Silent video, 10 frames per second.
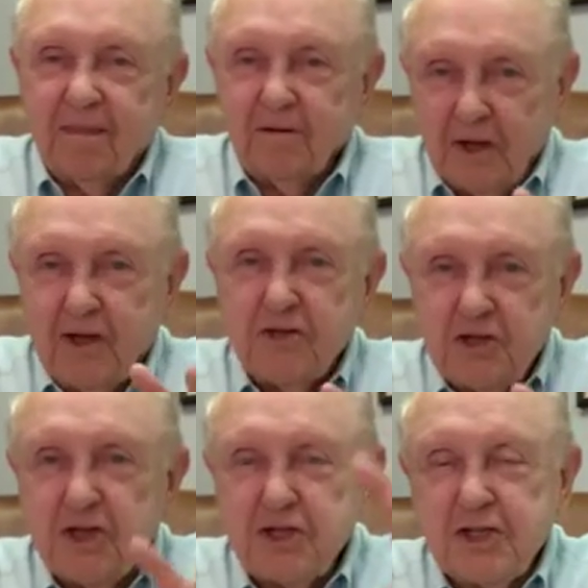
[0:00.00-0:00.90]
Leaders
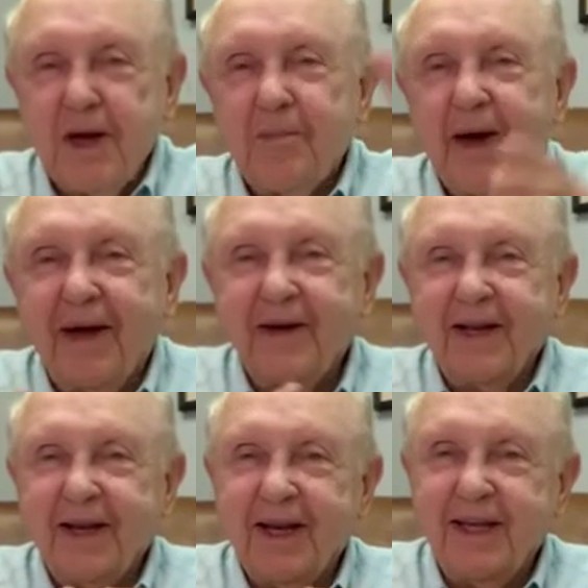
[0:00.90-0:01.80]
just step out
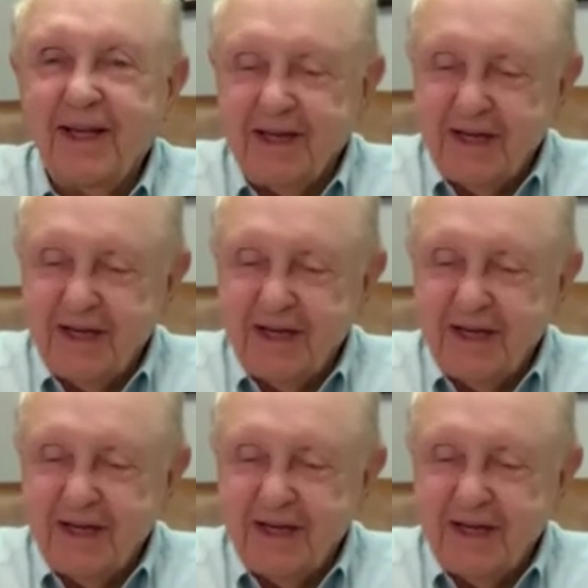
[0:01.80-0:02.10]
and lead.